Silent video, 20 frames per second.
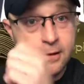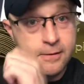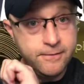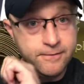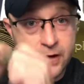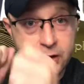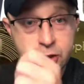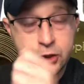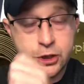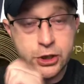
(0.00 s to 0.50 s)

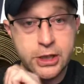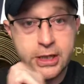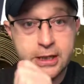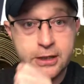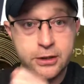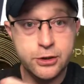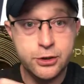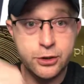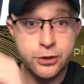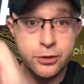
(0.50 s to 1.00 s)
functioning
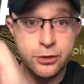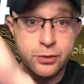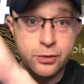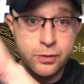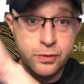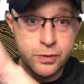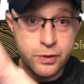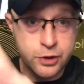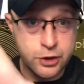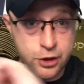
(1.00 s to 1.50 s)

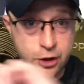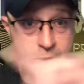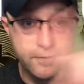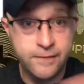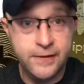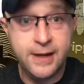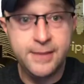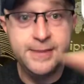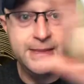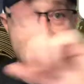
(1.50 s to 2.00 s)
to serve
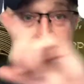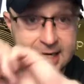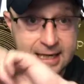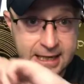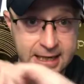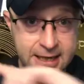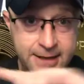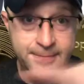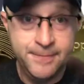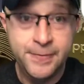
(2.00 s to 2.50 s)
up
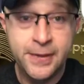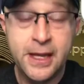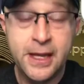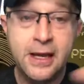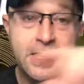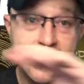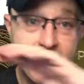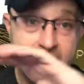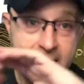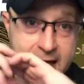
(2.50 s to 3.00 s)
data
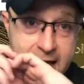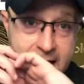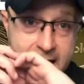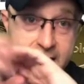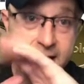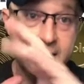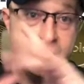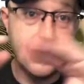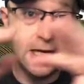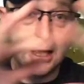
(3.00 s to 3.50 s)

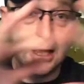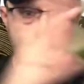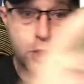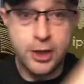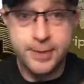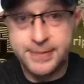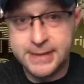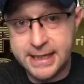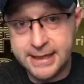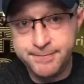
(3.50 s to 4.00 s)
and
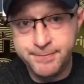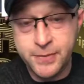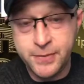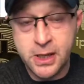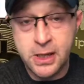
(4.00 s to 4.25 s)
encrypt it.